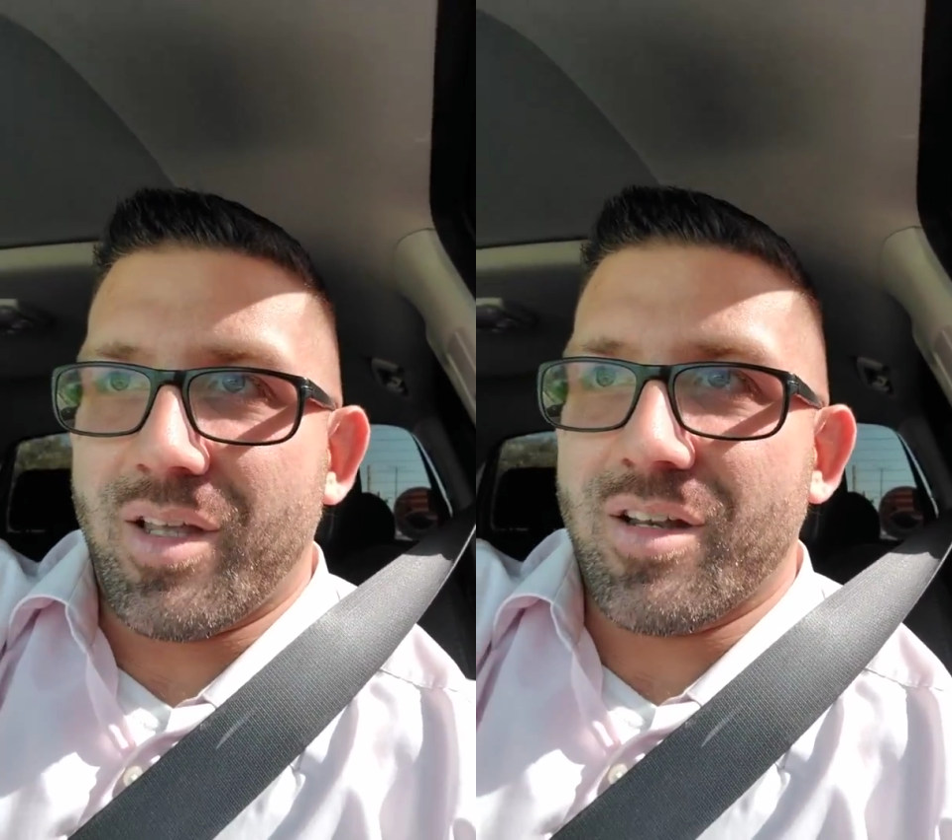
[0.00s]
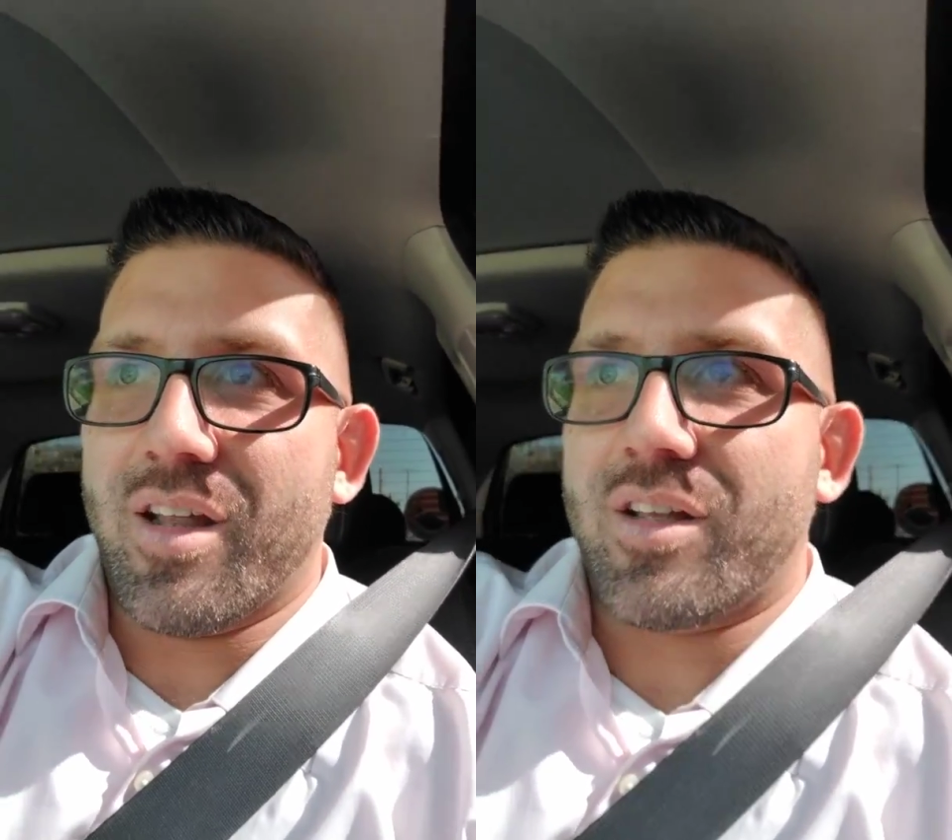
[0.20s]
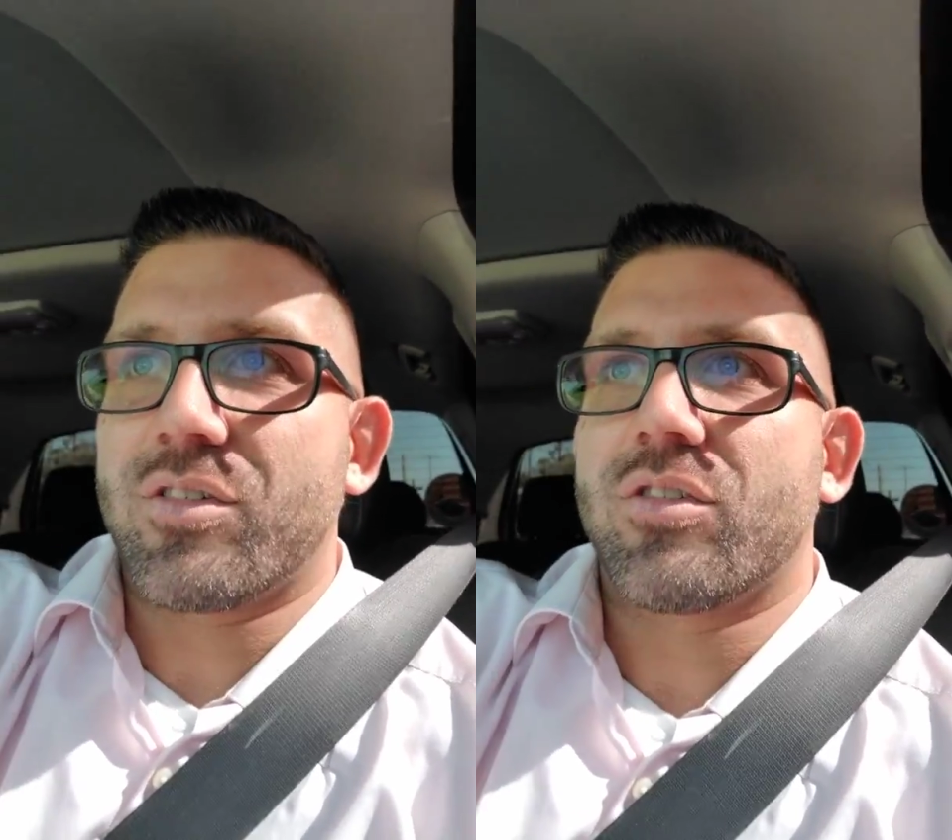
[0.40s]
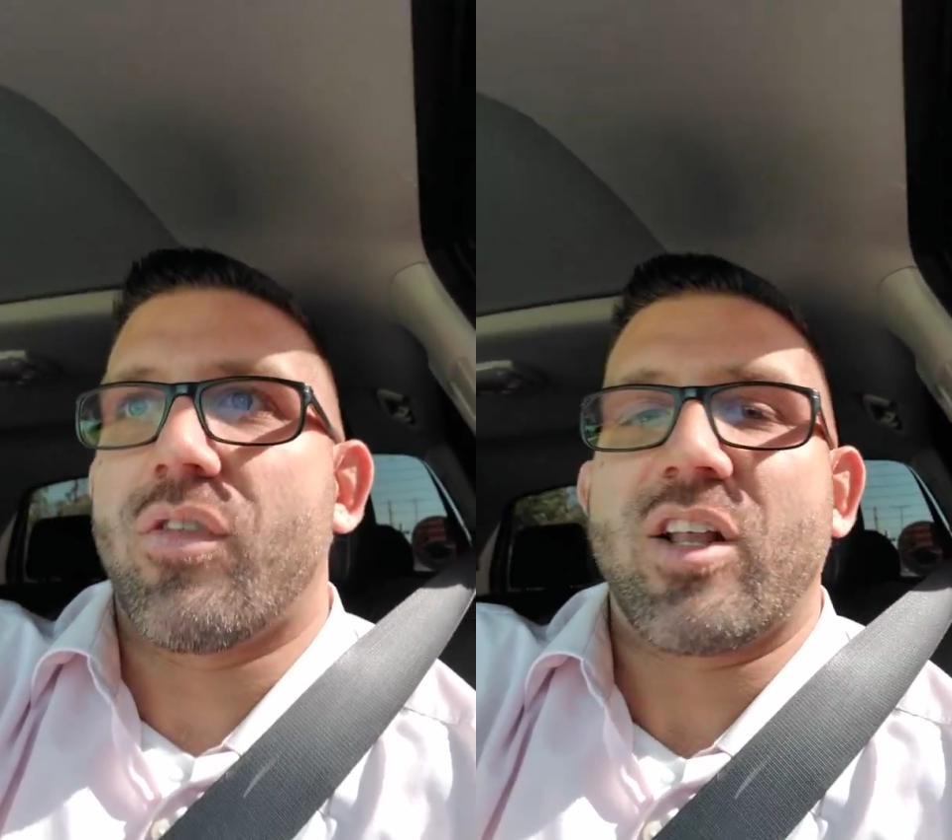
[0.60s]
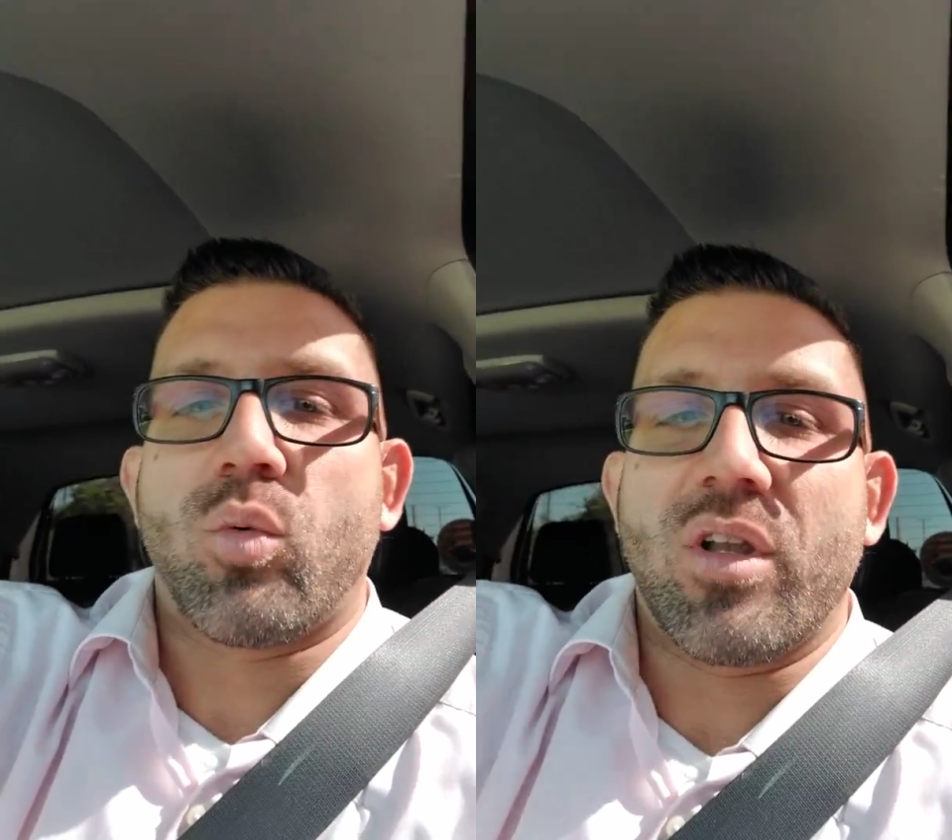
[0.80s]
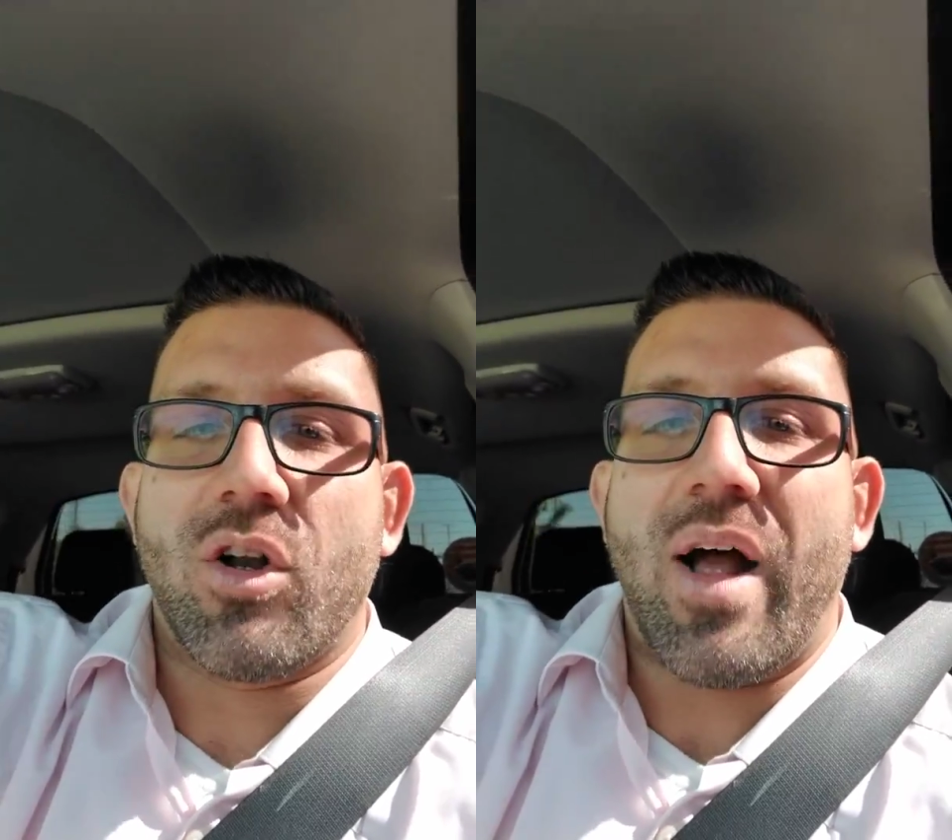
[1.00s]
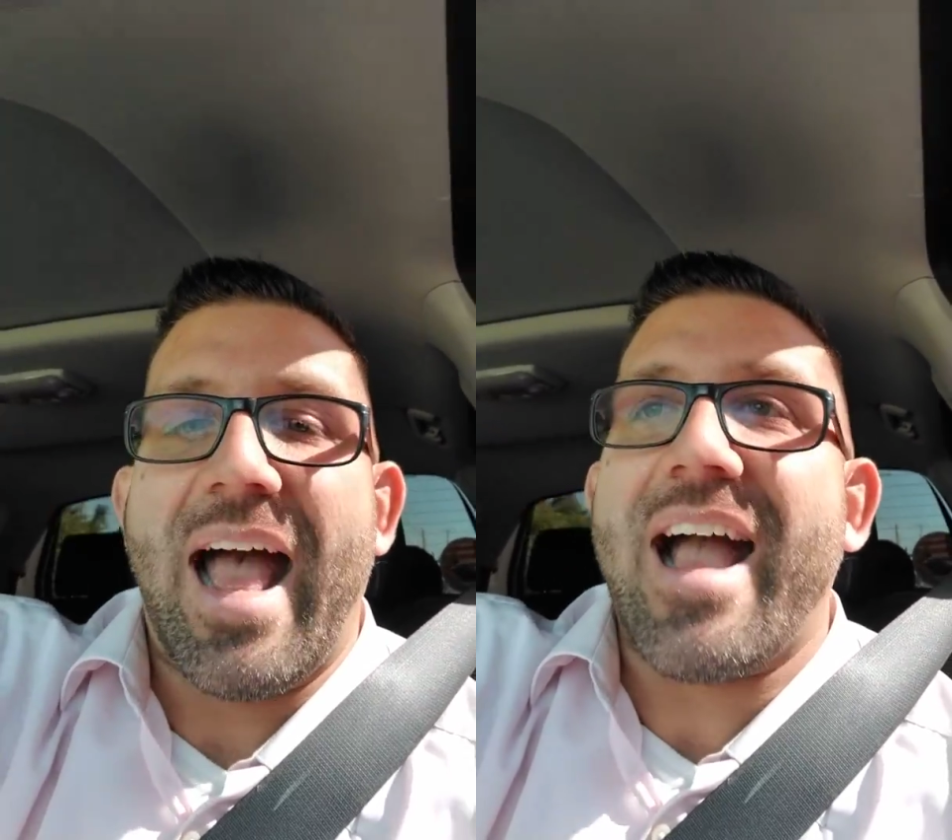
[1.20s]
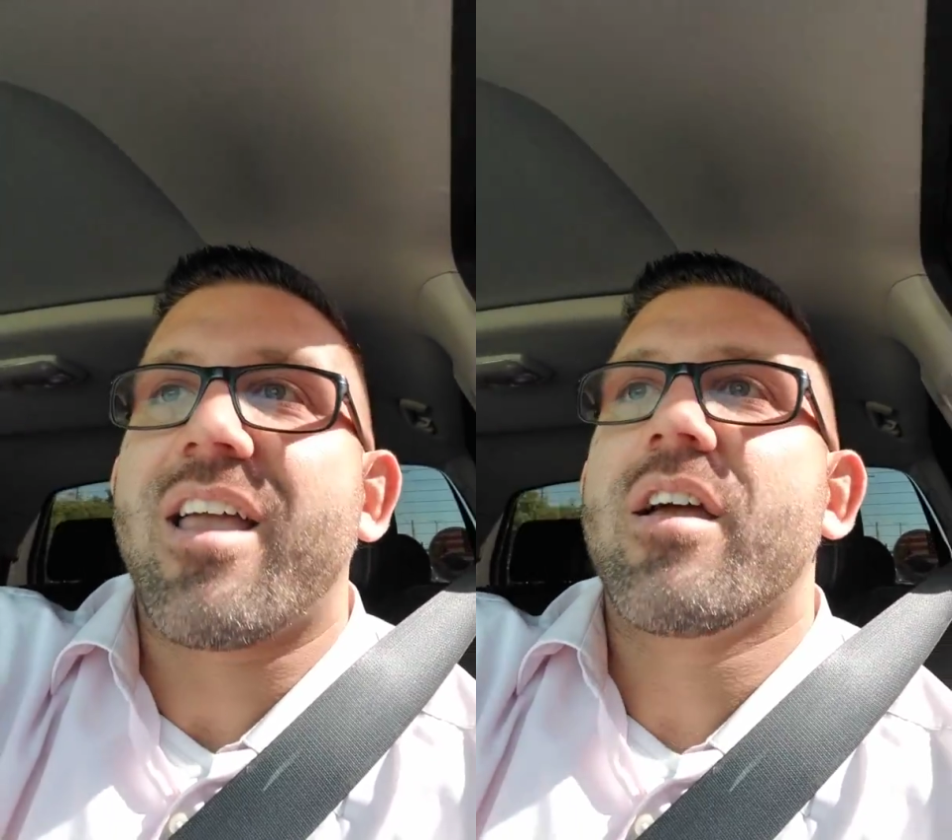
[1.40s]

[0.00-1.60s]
index. So that's one little hack,